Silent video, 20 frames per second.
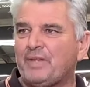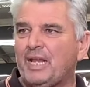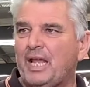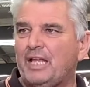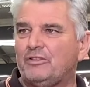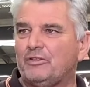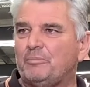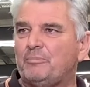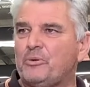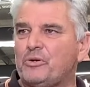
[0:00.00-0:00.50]

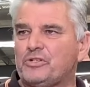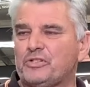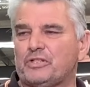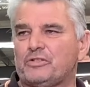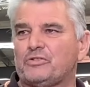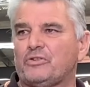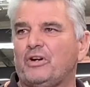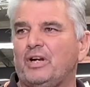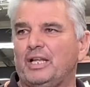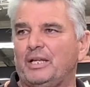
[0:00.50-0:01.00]
to push a
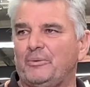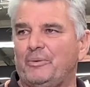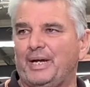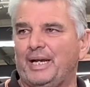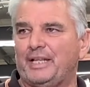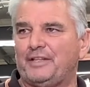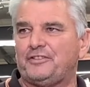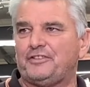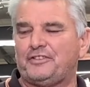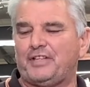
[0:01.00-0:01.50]
trolley when
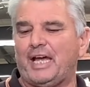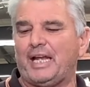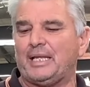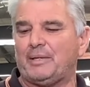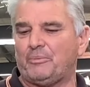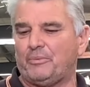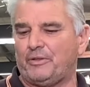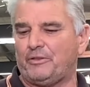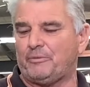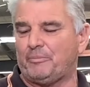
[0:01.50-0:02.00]
it's static
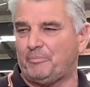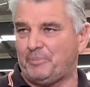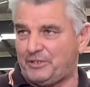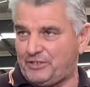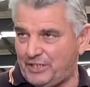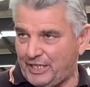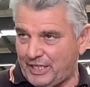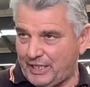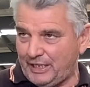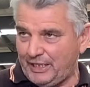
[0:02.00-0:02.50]
with
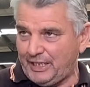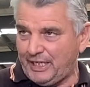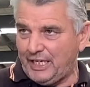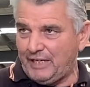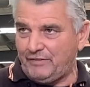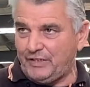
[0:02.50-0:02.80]
particularly heavy